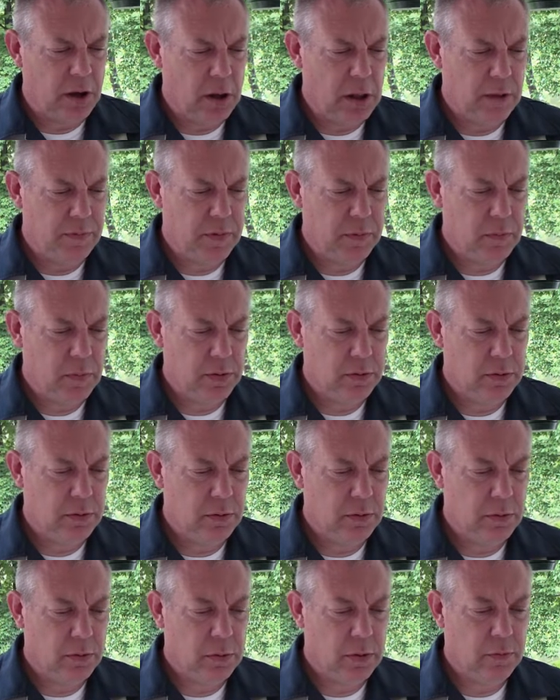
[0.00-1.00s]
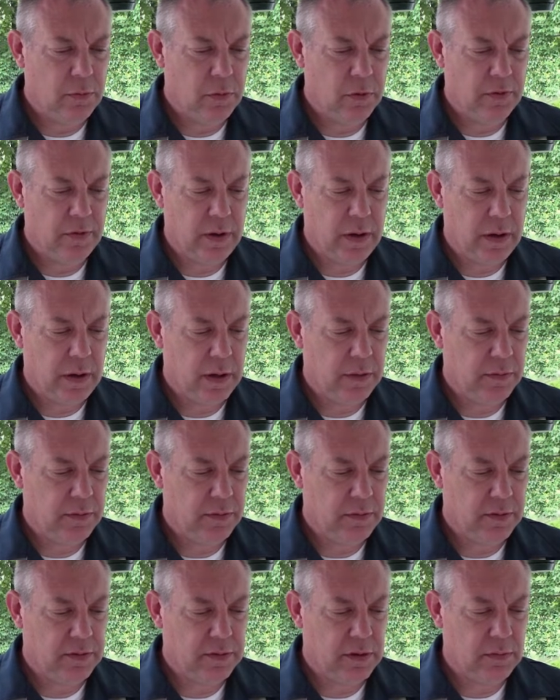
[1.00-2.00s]
all of them? 1, 2, 3, 4,
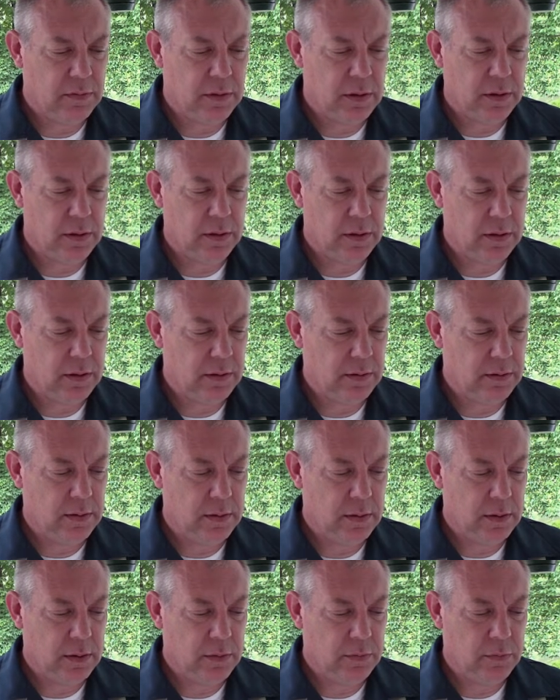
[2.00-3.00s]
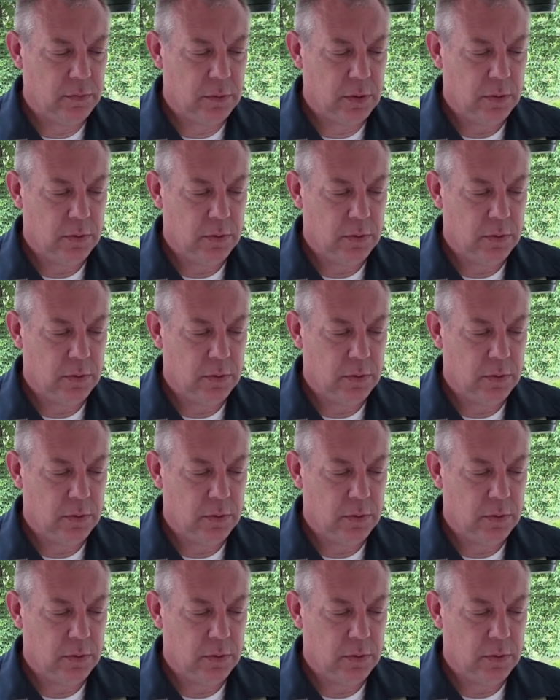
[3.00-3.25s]
5, 6, 7, 8, 9, 10, 11.